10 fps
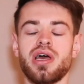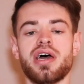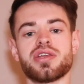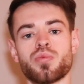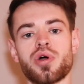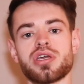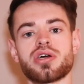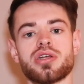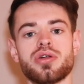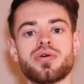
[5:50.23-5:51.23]
And what you're
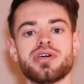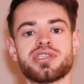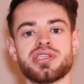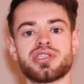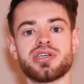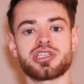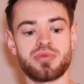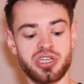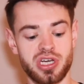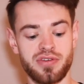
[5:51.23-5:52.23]
going to notice is that,
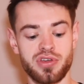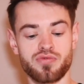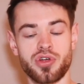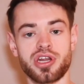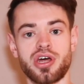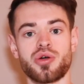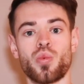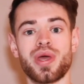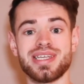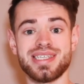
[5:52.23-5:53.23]
especially if you're running on a
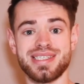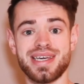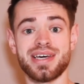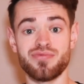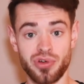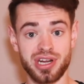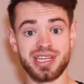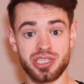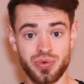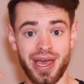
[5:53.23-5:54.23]
windy day and running
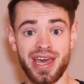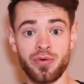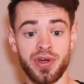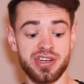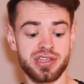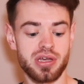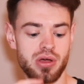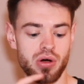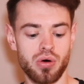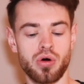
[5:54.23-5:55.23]
into a headwind
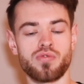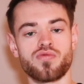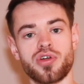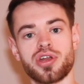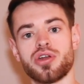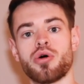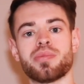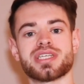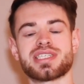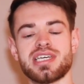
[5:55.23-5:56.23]
or running up
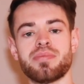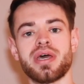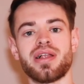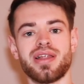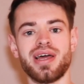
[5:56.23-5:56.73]
a steep hill,